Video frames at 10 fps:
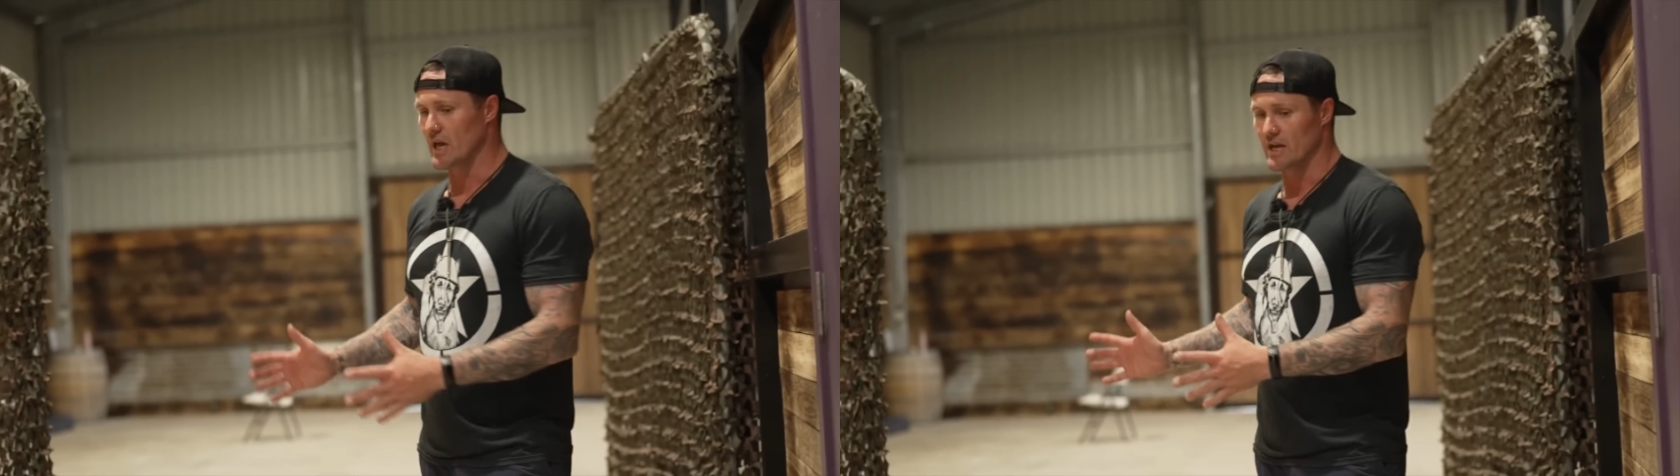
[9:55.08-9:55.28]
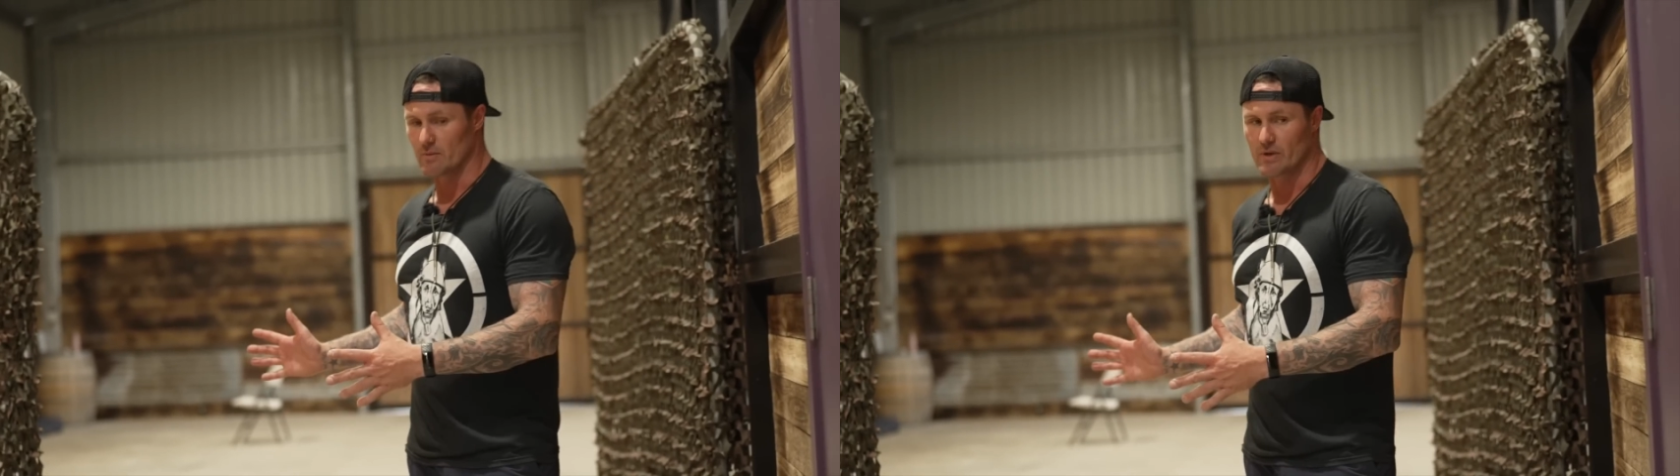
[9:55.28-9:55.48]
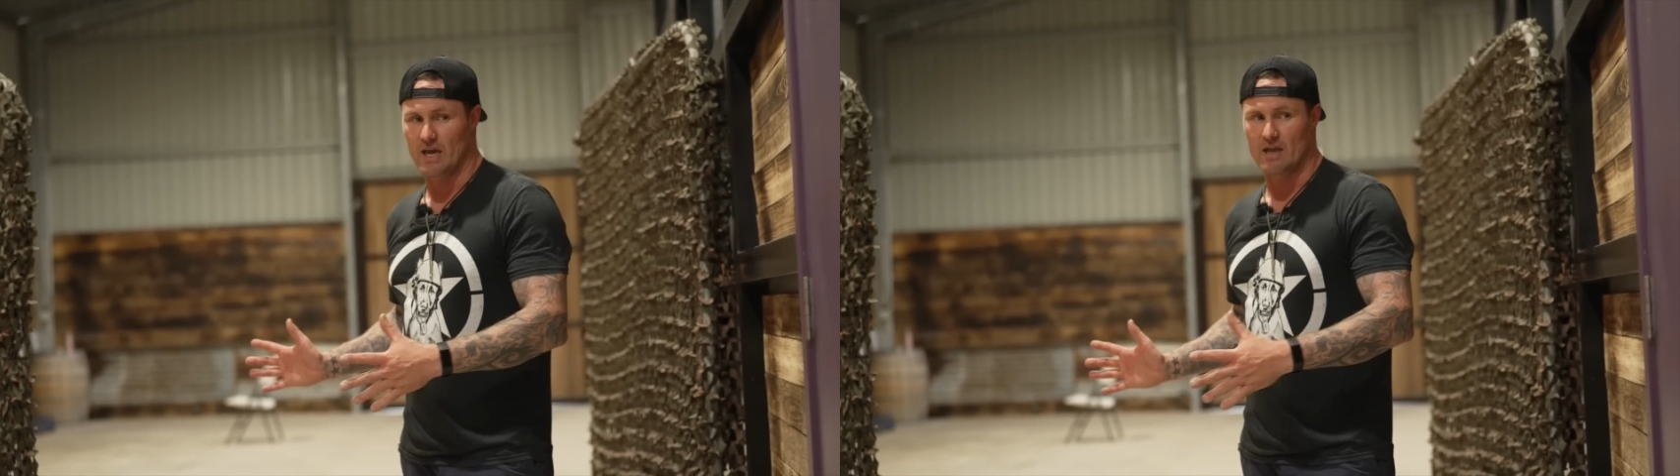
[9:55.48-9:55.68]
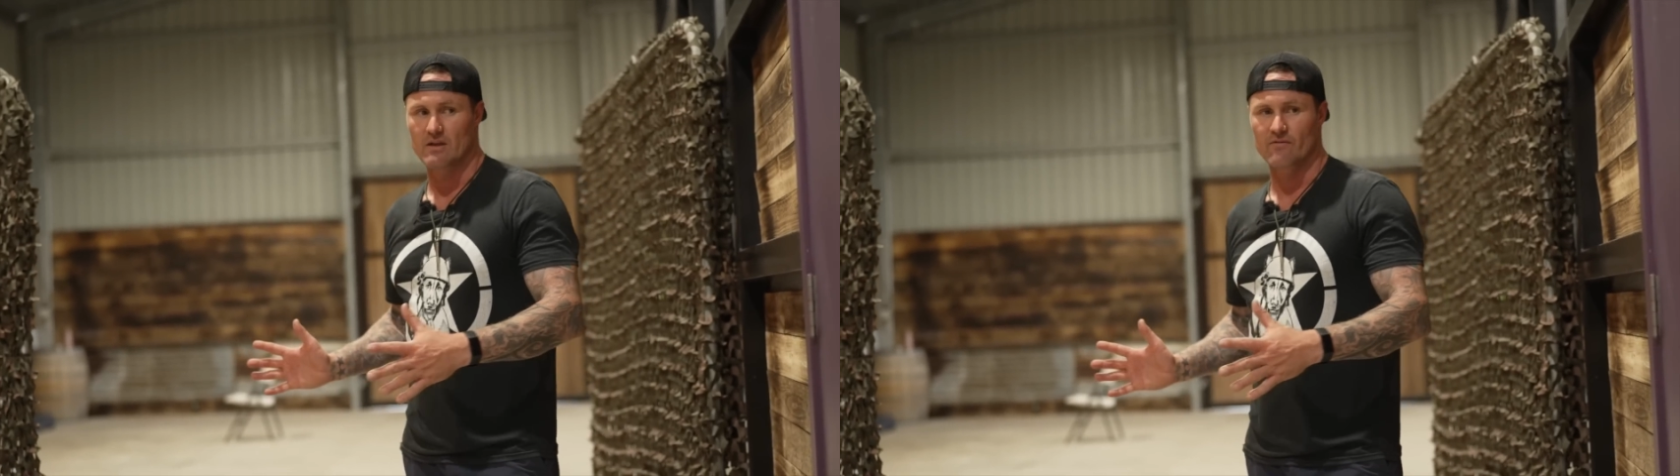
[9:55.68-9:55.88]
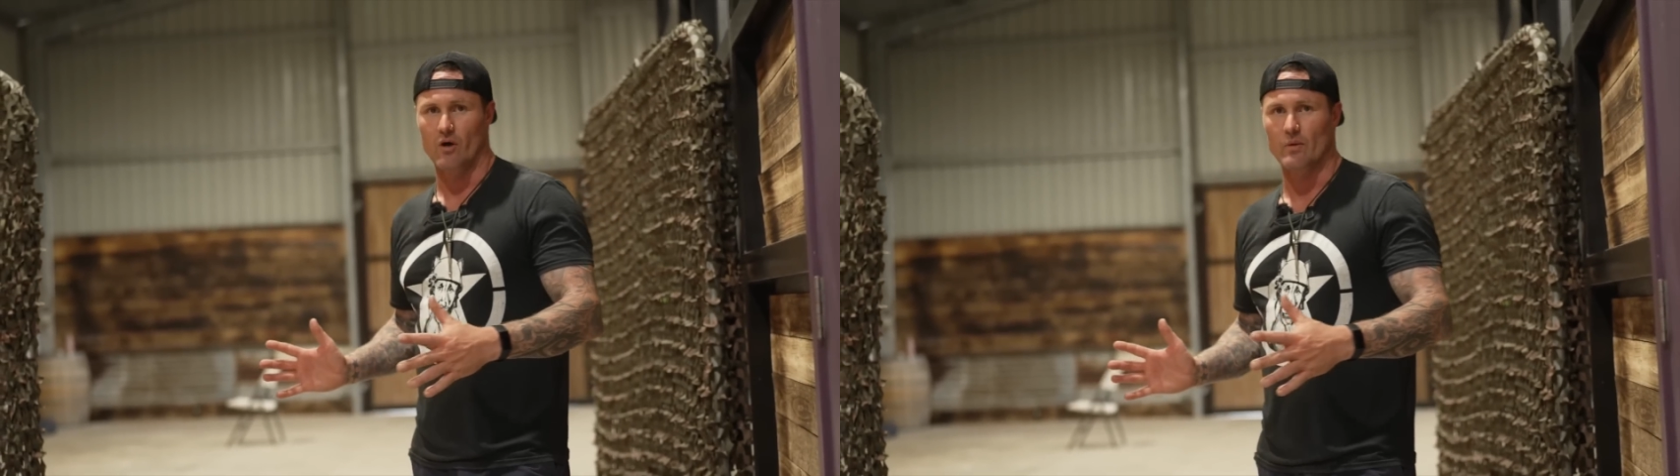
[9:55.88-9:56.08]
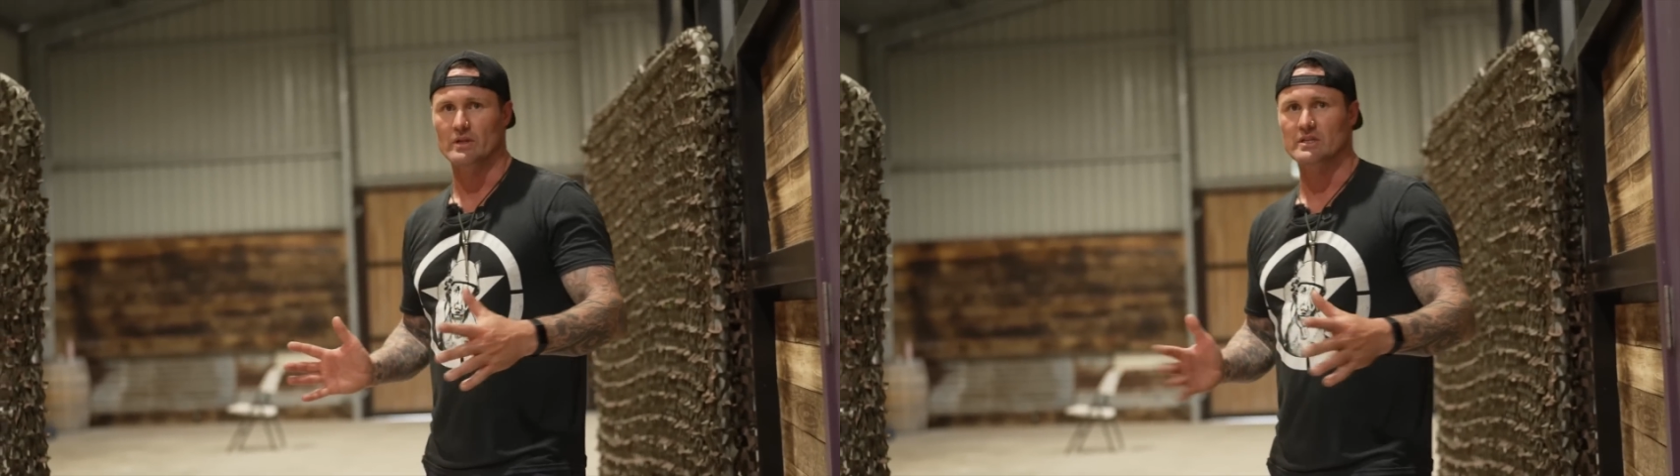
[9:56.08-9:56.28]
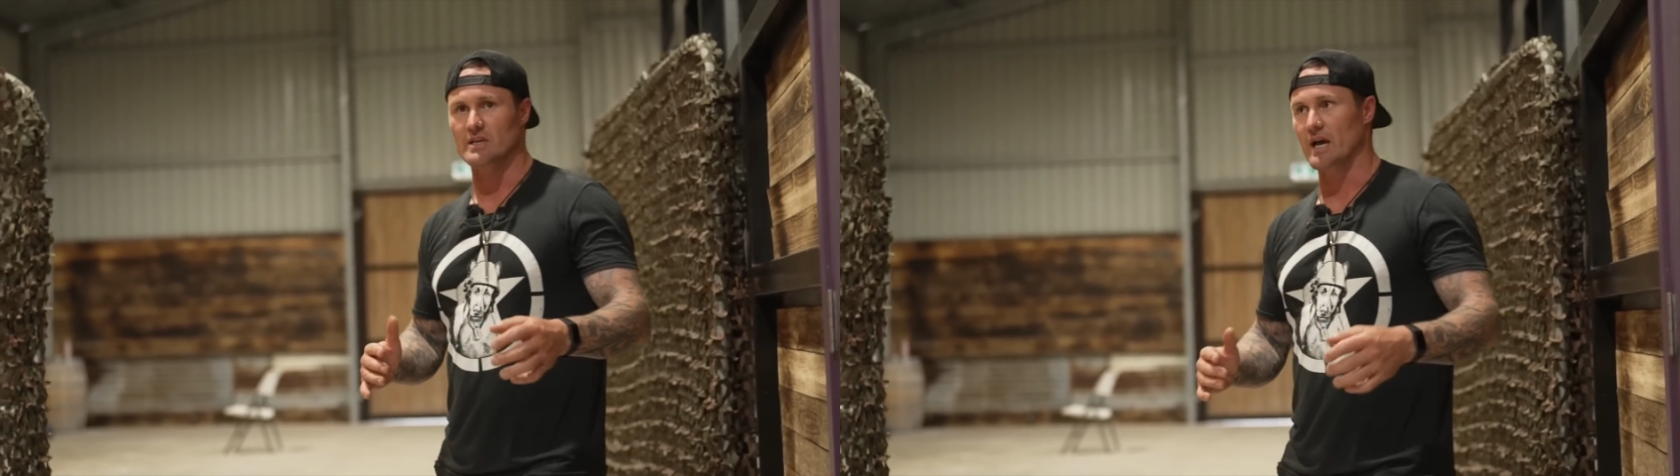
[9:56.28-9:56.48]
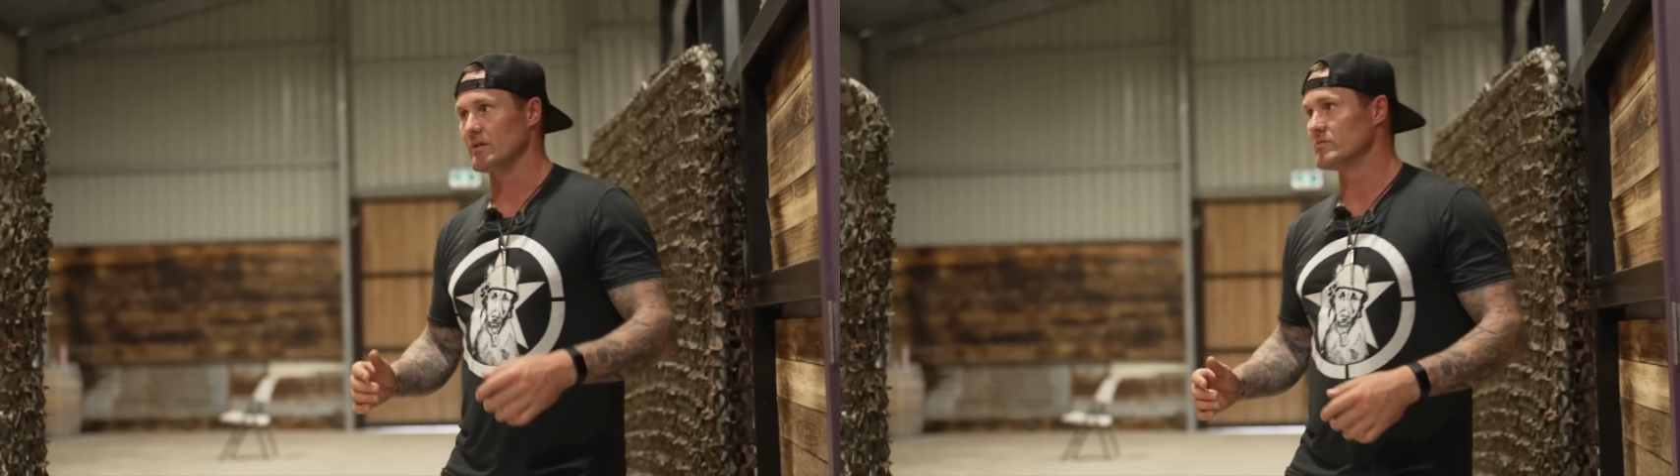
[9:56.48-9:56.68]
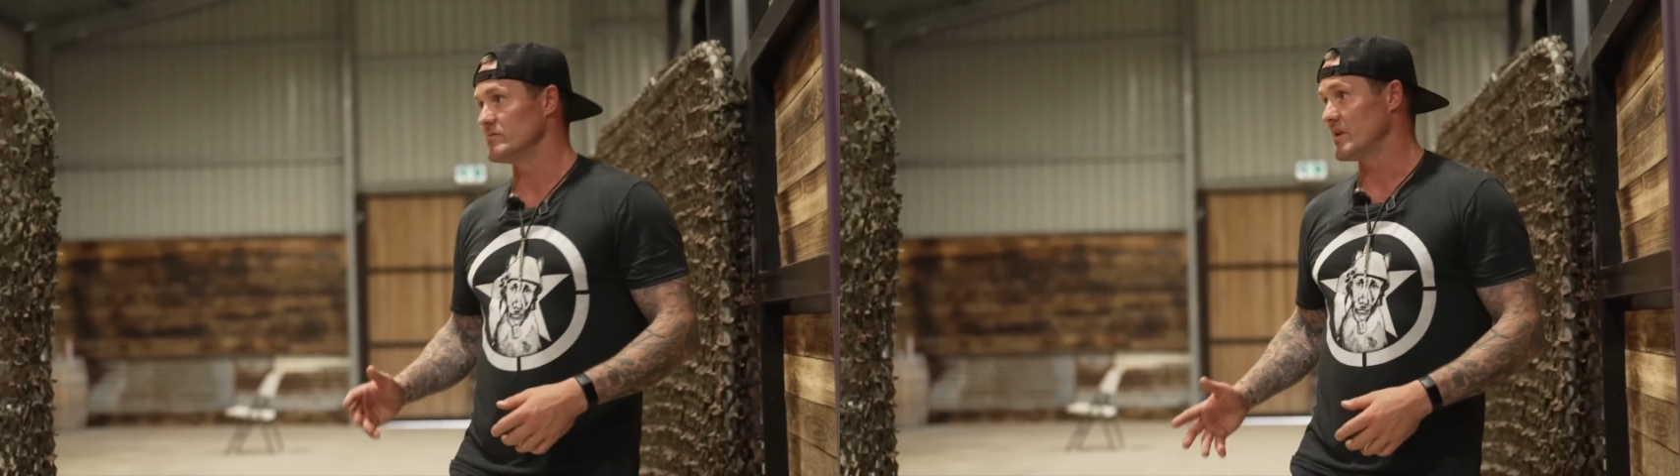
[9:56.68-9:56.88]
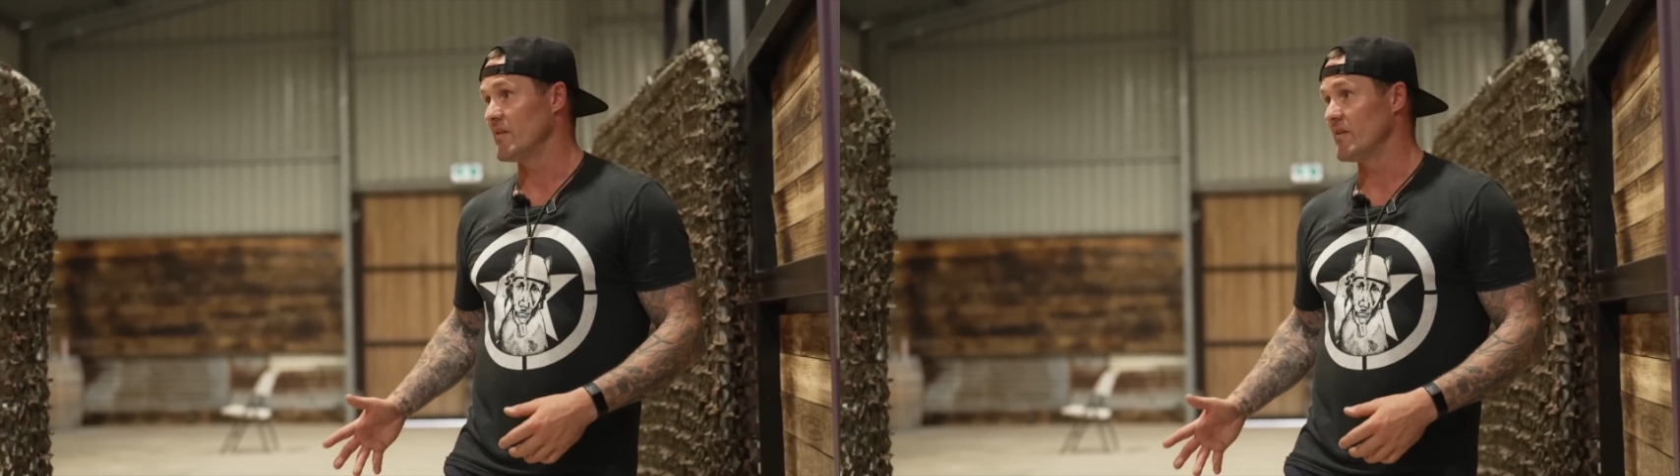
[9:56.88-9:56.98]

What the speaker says: getting them again, environmentally sound,